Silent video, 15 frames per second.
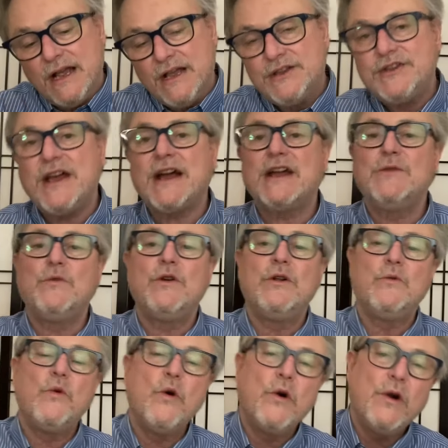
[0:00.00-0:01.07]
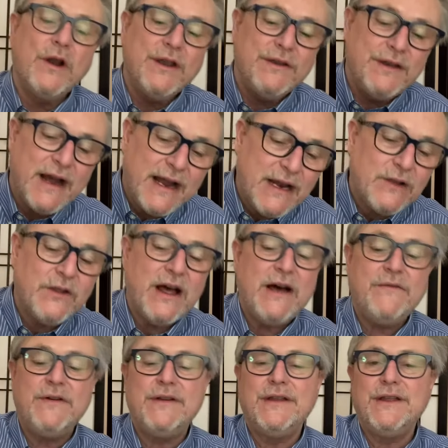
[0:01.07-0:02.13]
Second World War and
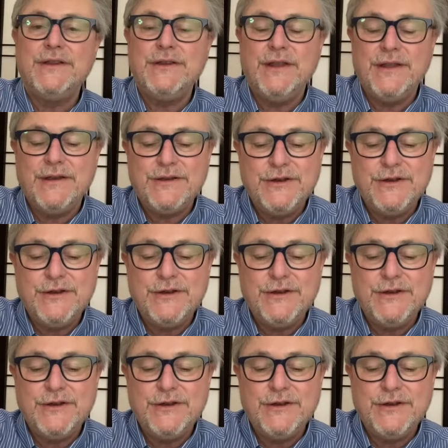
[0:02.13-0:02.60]
9/11 and the